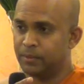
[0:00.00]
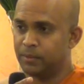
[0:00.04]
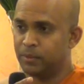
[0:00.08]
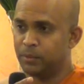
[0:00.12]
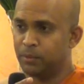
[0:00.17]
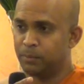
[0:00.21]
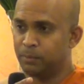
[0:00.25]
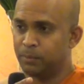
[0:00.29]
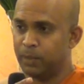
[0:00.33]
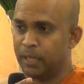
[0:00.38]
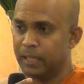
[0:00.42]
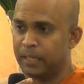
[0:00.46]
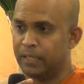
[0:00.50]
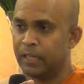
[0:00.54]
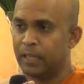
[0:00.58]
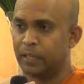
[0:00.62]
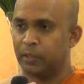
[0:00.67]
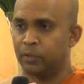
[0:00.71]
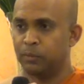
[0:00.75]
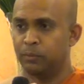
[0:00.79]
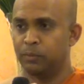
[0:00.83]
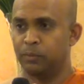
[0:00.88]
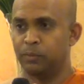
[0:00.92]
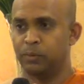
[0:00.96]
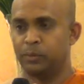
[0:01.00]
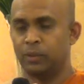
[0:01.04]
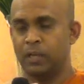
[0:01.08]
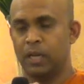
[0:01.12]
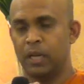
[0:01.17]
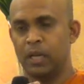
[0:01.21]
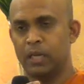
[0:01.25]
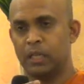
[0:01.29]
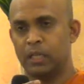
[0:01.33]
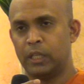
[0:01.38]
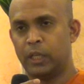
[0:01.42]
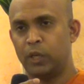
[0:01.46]
to back, like to
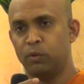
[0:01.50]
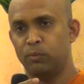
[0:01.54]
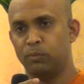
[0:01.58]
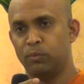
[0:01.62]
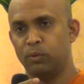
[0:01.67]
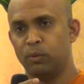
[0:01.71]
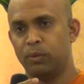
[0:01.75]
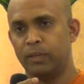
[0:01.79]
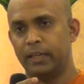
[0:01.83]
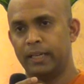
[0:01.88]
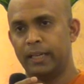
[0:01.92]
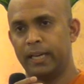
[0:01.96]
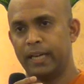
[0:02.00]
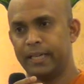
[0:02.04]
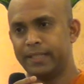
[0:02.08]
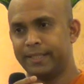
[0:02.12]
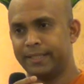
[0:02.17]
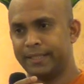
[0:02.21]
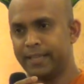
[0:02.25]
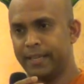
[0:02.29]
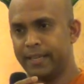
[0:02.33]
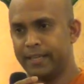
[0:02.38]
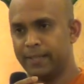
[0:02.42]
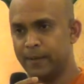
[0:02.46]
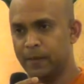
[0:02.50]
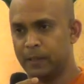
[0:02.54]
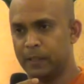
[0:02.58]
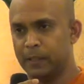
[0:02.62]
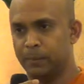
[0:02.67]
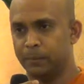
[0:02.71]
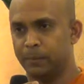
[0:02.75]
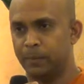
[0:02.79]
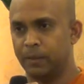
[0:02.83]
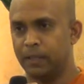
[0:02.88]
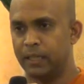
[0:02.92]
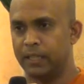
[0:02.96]
give more relaxation of
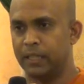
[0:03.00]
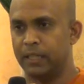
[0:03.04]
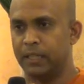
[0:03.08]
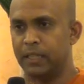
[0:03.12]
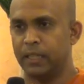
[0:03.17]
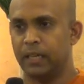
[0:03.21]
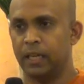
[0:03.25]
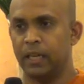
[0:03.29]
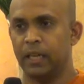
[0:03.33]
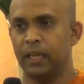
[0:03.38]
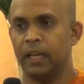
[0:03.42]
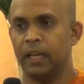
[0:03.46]
the body,